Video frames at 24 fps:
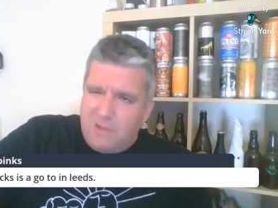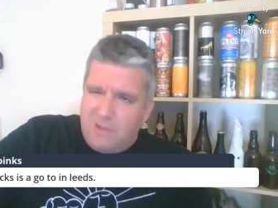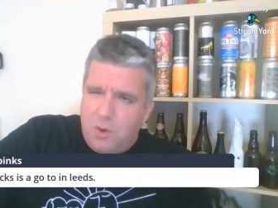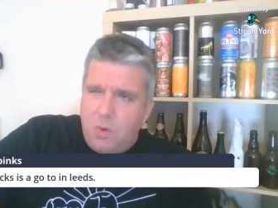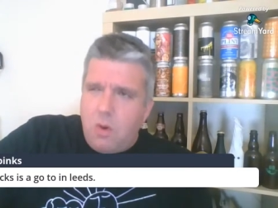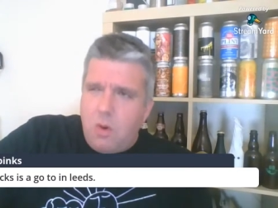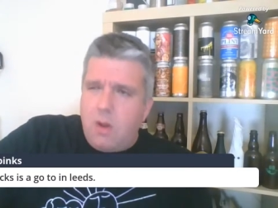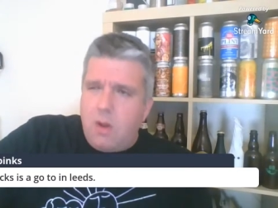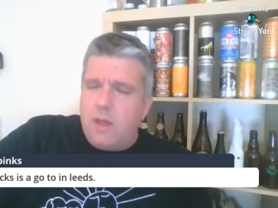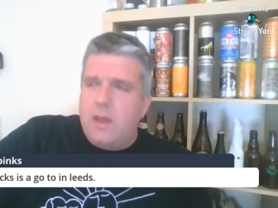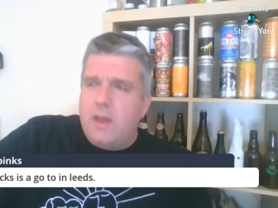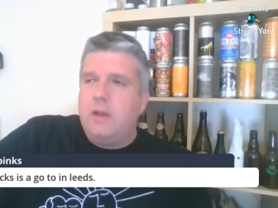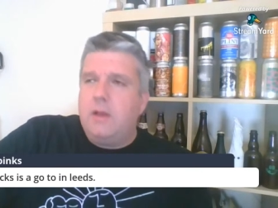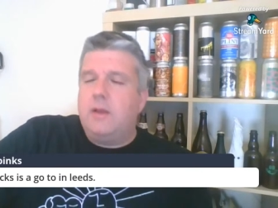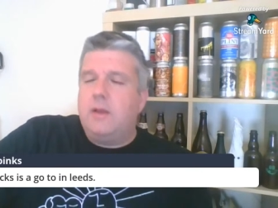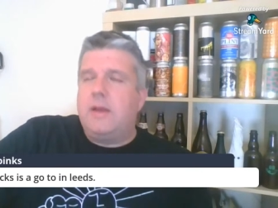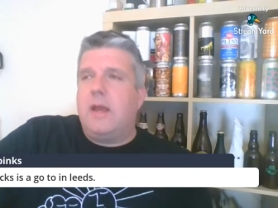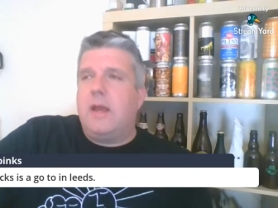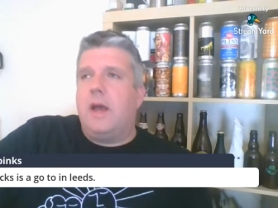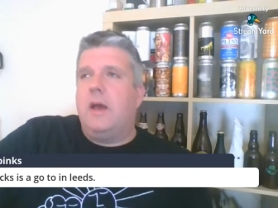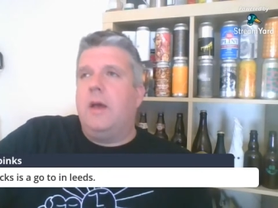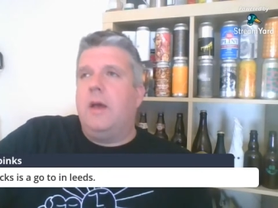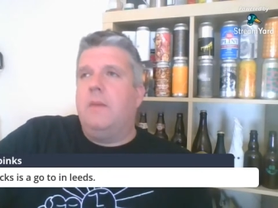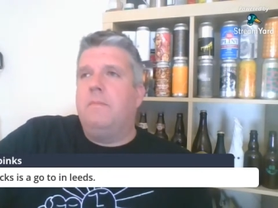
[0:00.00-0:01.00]
Quality
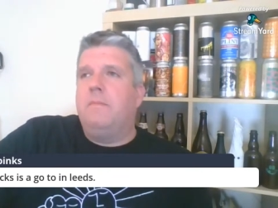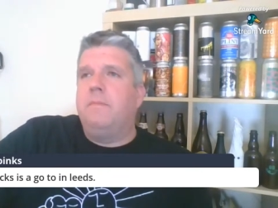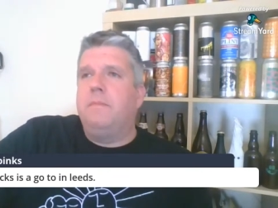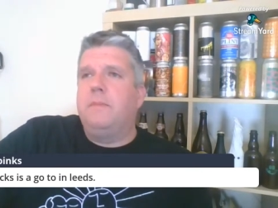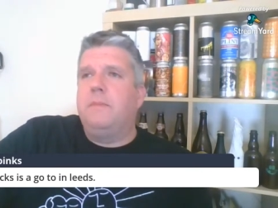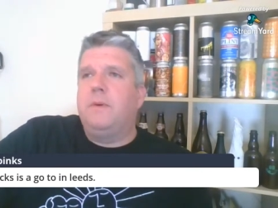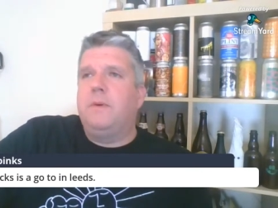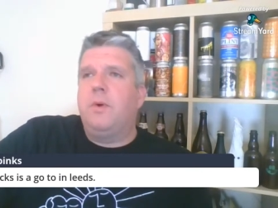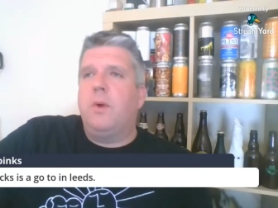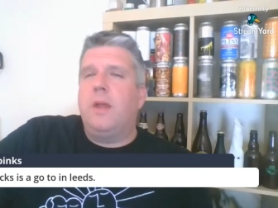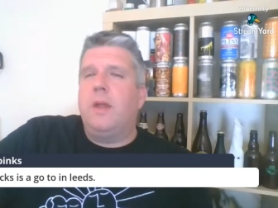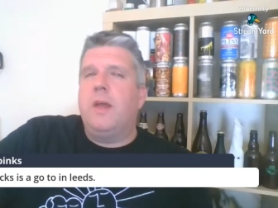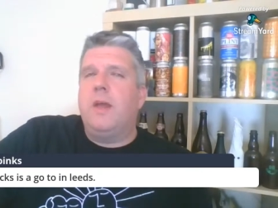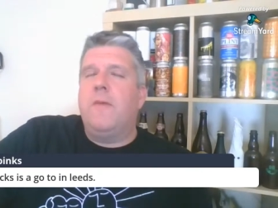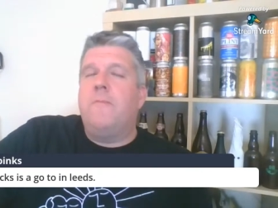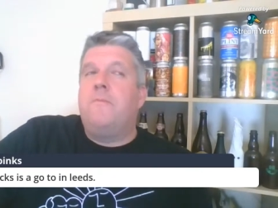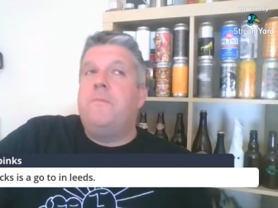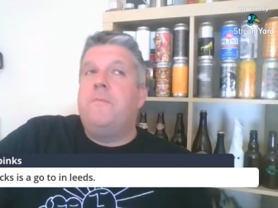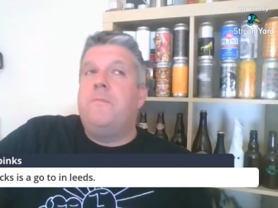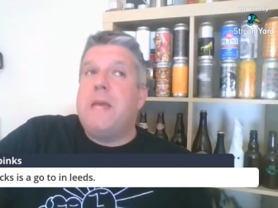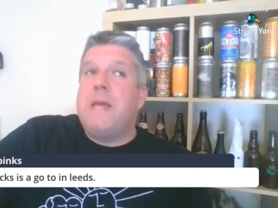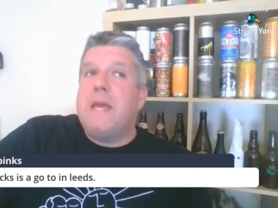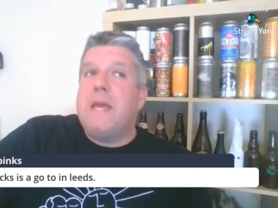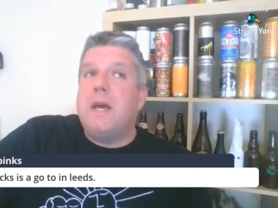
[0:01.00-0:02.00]

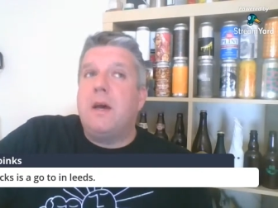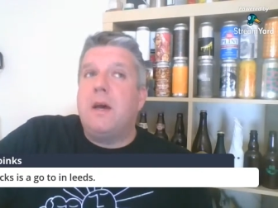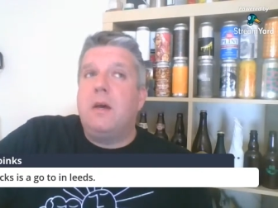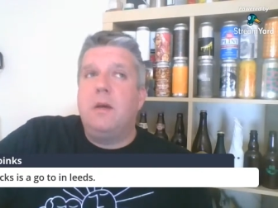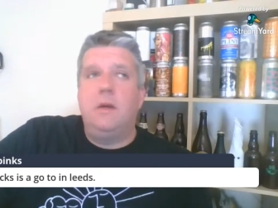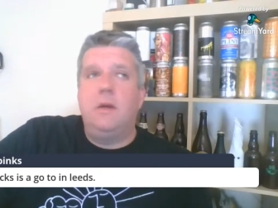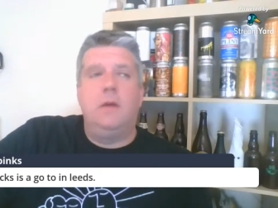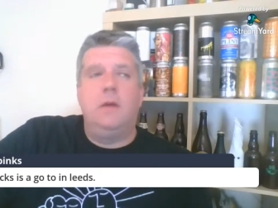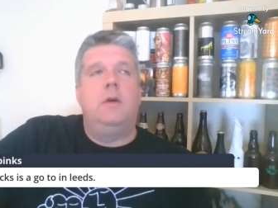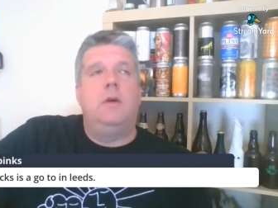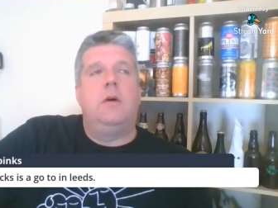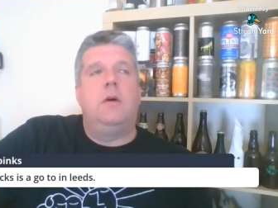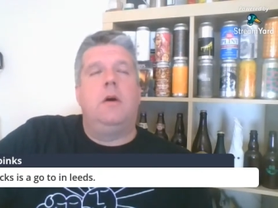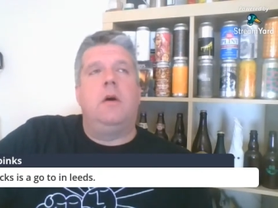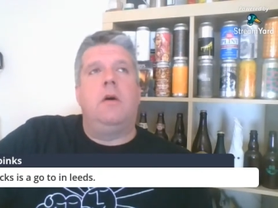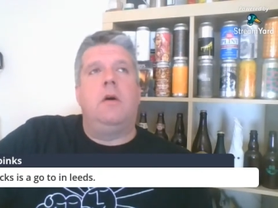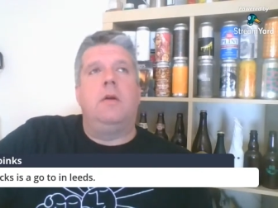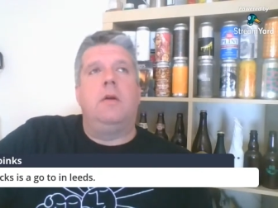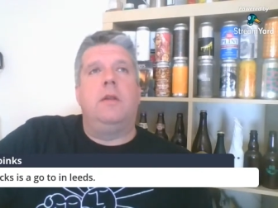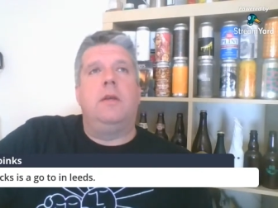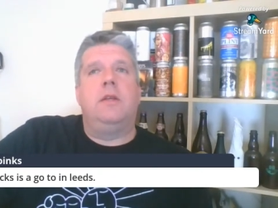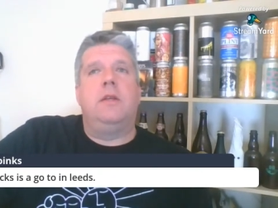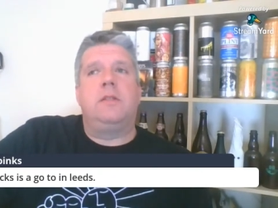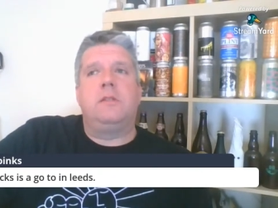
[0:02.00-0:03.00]
of beer
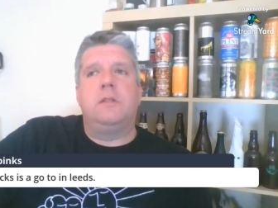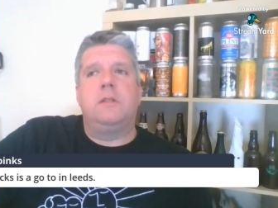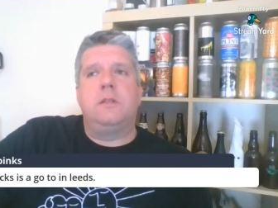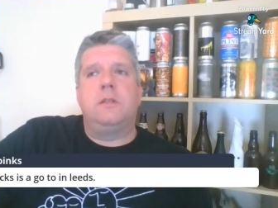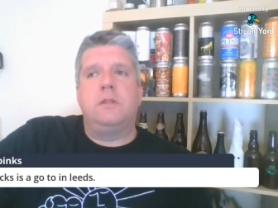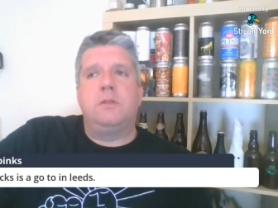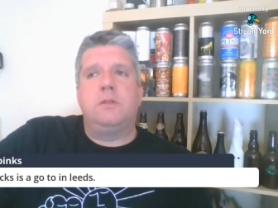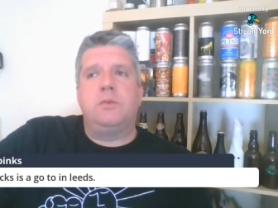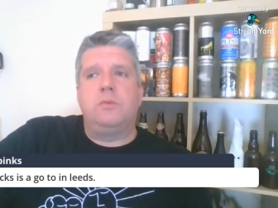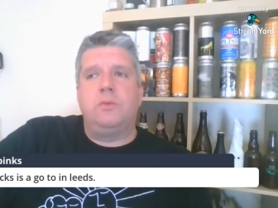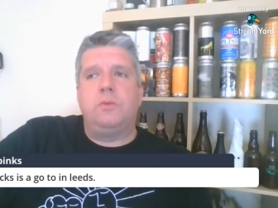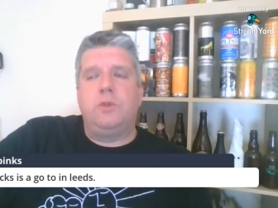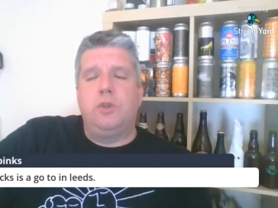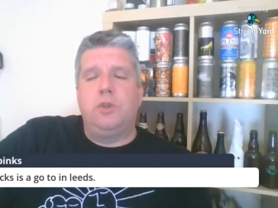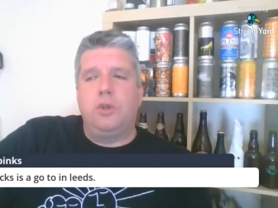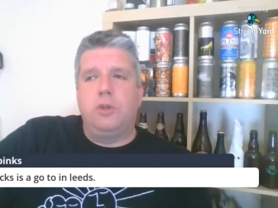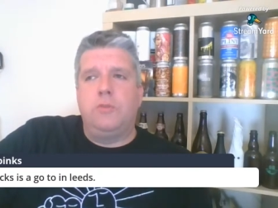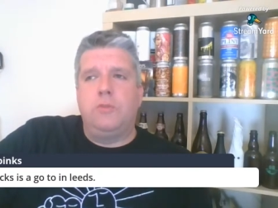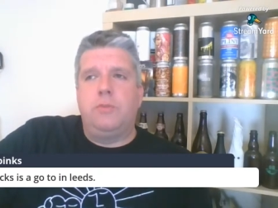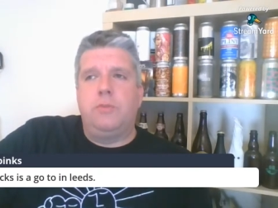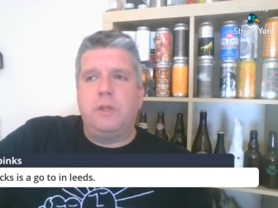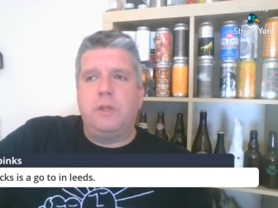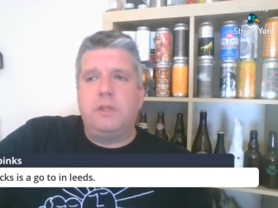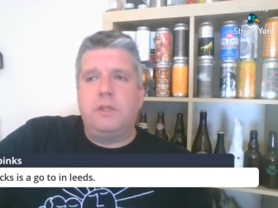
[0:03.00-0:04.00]
on it isn't as
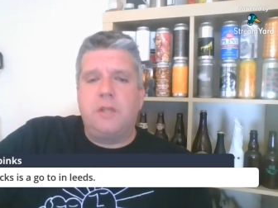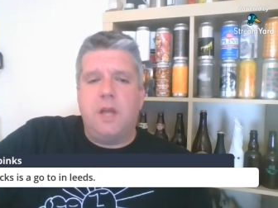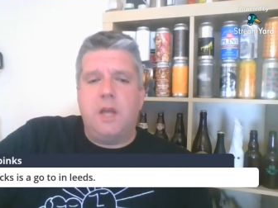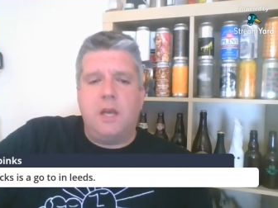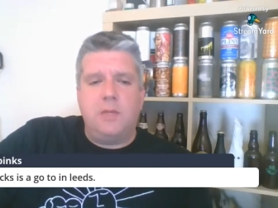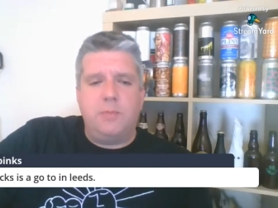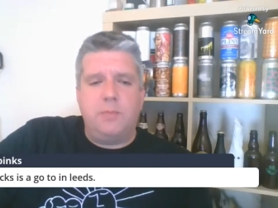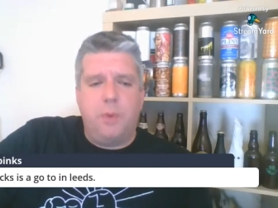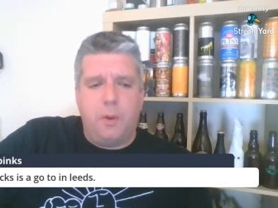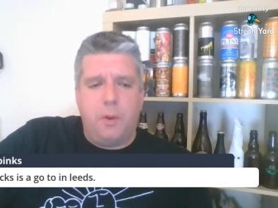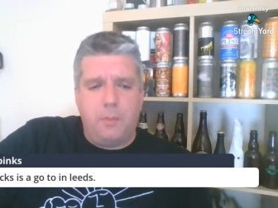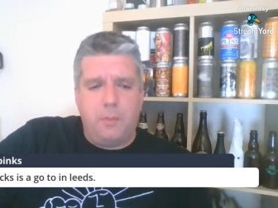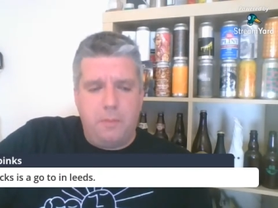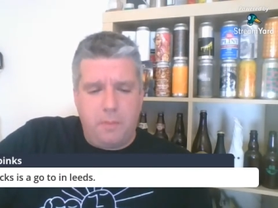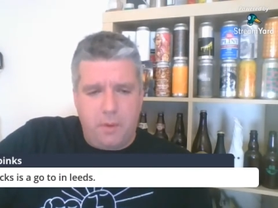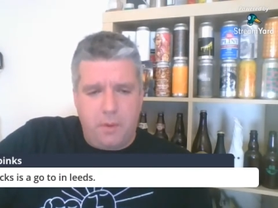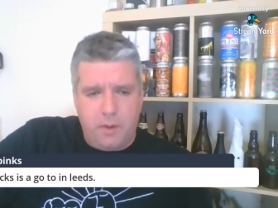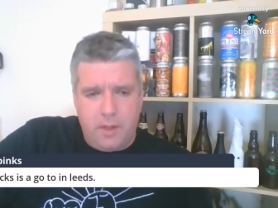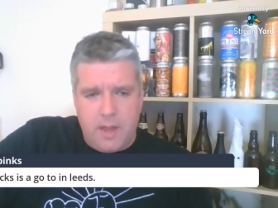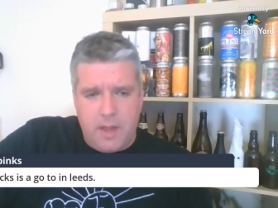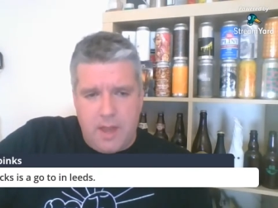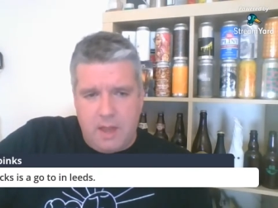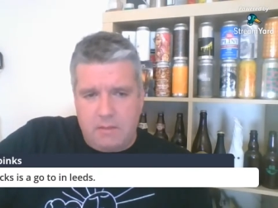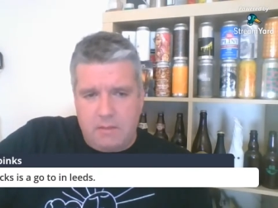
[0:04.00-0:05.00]
good, but it's a nice pub.
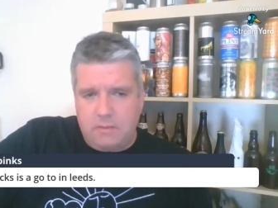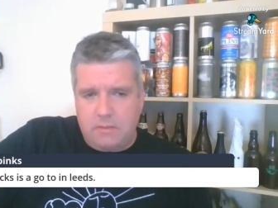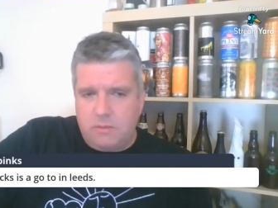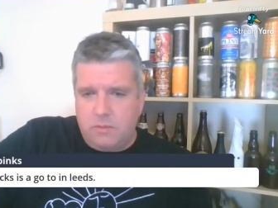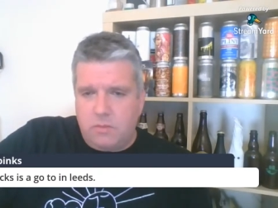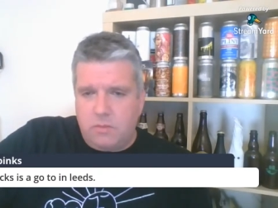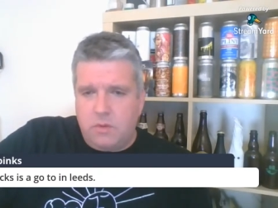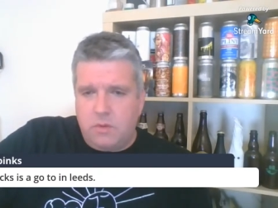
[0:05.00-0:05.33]
But yeah,